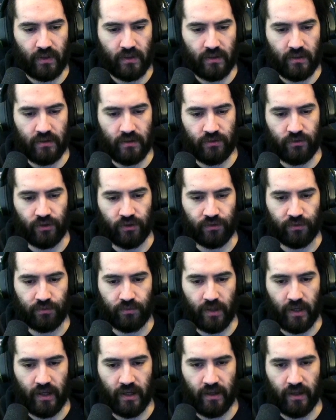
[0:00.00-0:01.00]
just
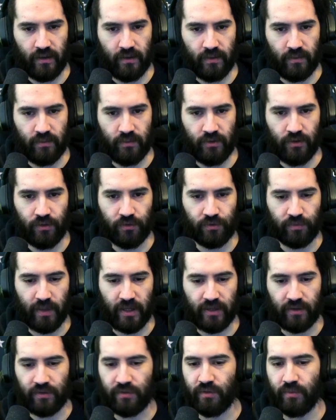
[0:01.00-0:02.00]
use my
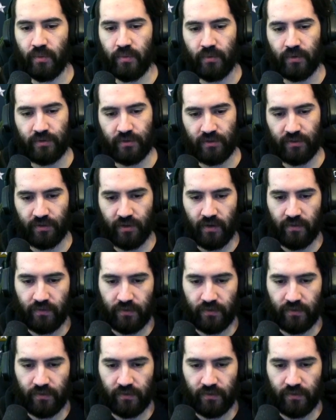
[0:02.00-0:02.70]
consumables and stuff.